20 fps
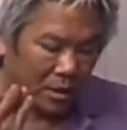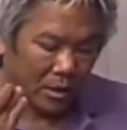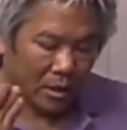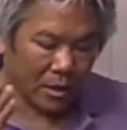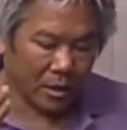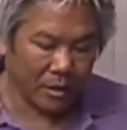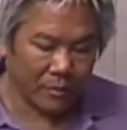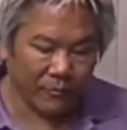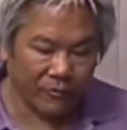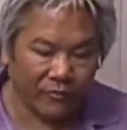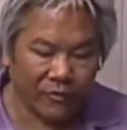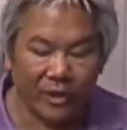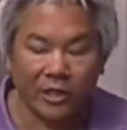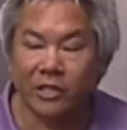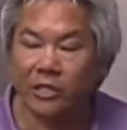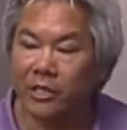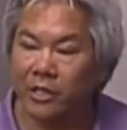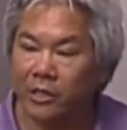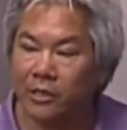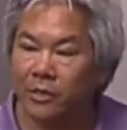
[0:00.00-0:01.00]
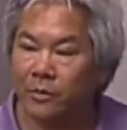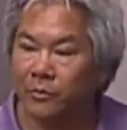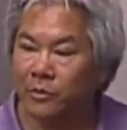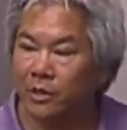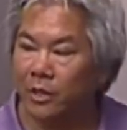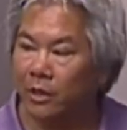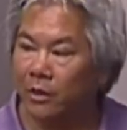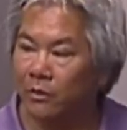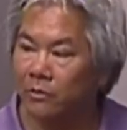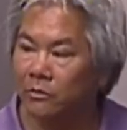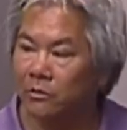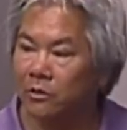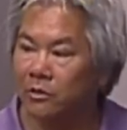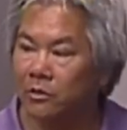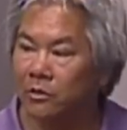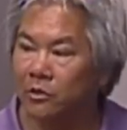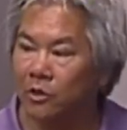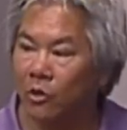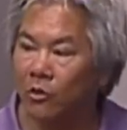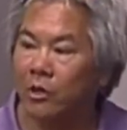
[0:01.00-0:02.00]
um, VCs themselves,
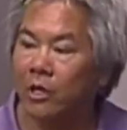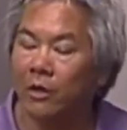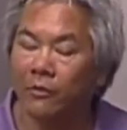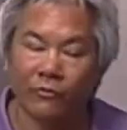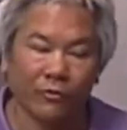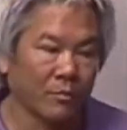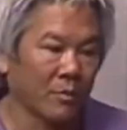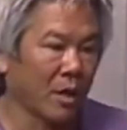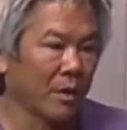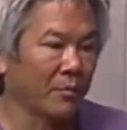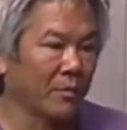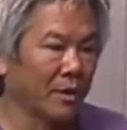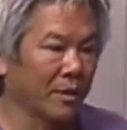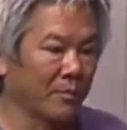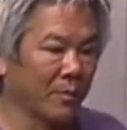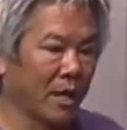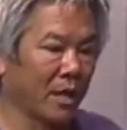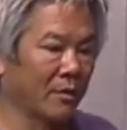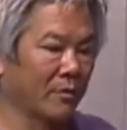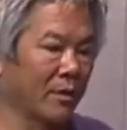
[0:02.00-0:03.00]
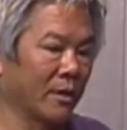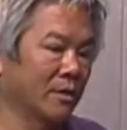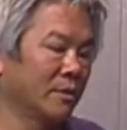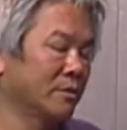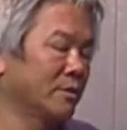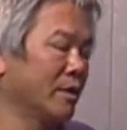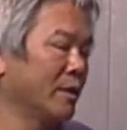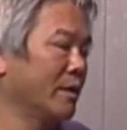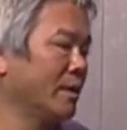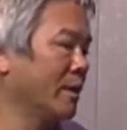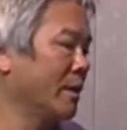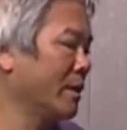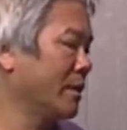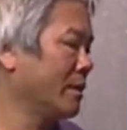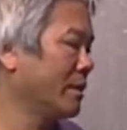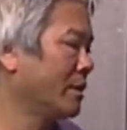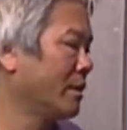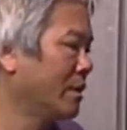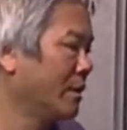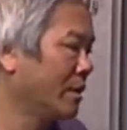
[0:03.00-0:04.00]
don't come from operating backgrounds and,
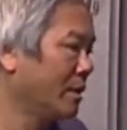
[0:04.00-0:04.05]
and